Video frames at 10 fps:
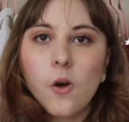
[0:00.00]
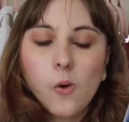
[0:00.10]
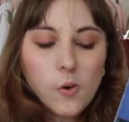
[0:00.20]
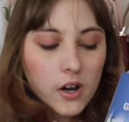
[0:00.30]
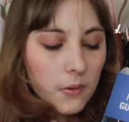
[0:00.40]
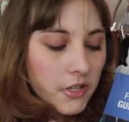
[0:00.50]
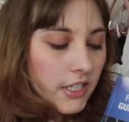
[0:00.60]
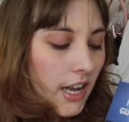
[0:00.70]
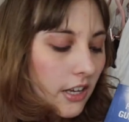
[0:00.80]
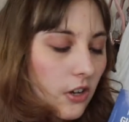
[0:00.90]
Or I would
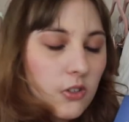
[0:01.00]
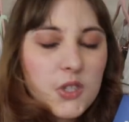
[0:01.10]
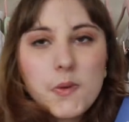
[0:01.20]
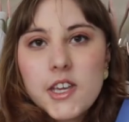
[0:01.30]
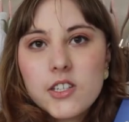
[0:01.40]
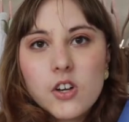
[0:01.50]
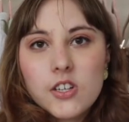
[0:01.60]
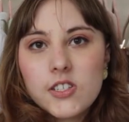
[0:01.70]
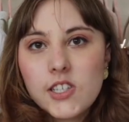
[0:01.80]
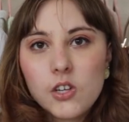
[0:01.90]
take notes, because
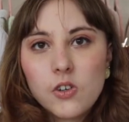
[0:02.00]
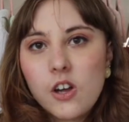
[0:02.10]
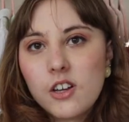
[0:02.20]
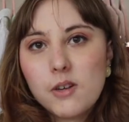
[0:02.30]
honestly you're not